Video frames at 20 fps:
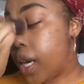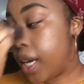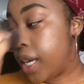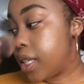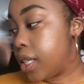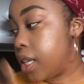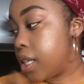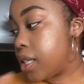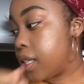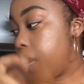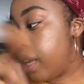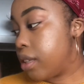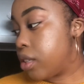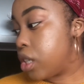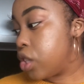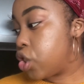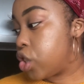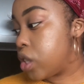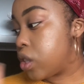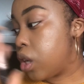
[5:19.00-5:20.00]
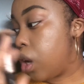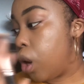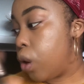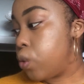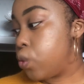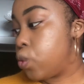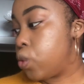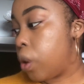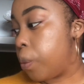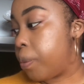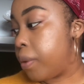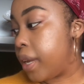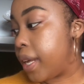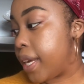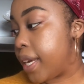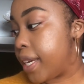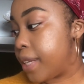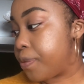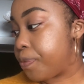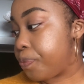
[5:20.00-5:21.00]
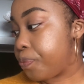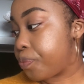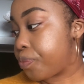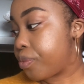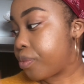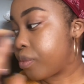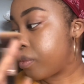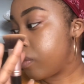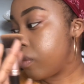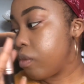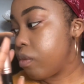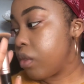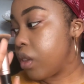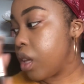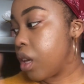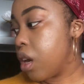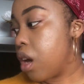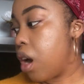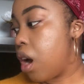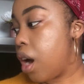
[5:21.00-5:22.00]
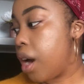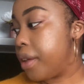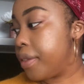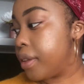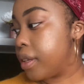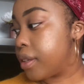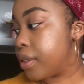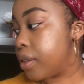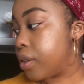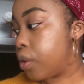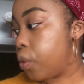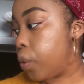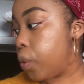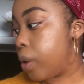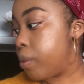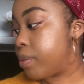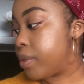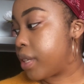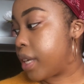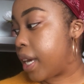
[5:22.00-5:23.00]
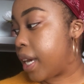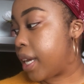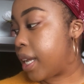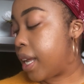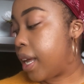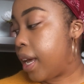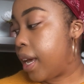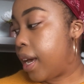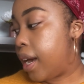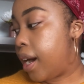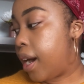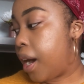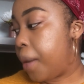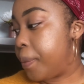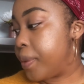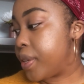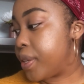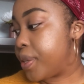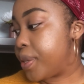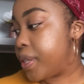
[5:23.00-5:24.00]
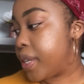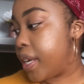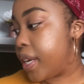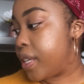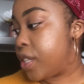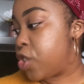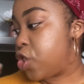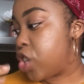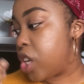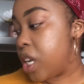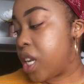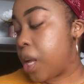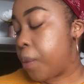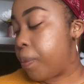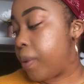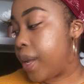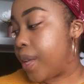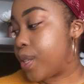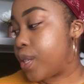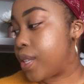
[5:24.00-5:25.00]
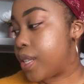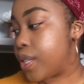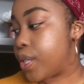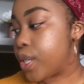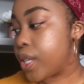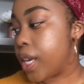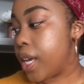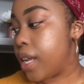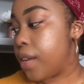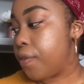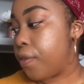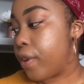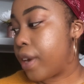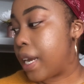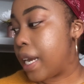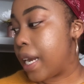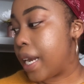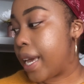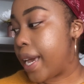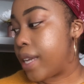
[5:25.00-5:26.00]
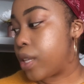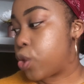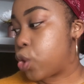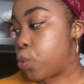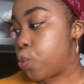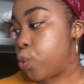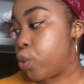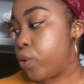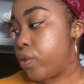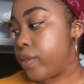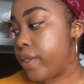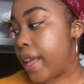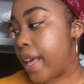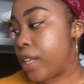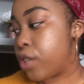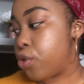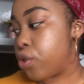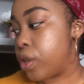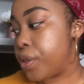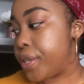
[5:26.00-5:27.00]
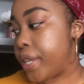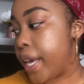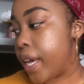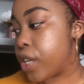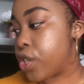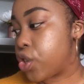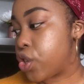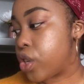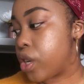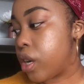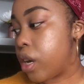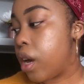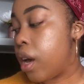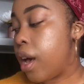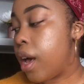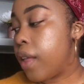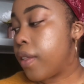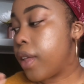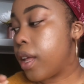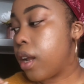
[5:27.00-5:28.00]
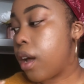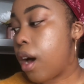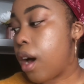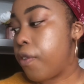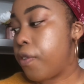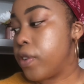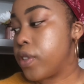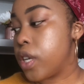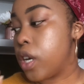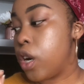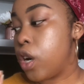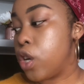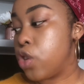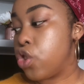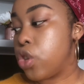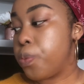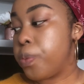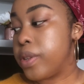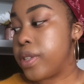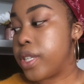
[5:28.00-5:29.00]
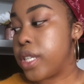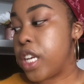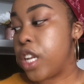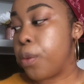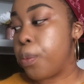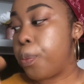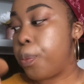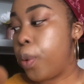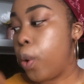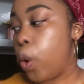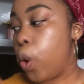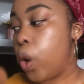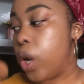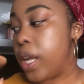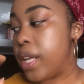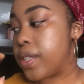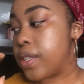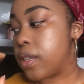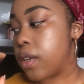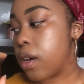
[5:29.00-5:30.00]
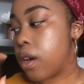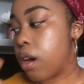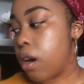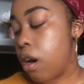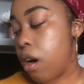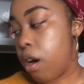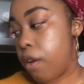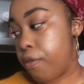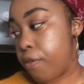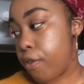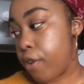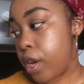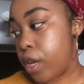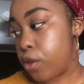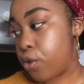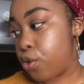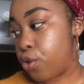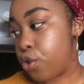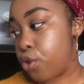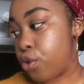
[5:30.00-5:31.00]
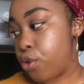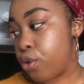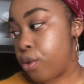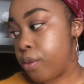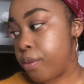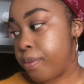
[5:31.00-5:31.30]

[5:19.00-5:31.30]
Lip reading: It does not suggest how to apply it on the website. It just says gently apply to the skin for a light, smooth, natural texture that offers 100% poreless coverage.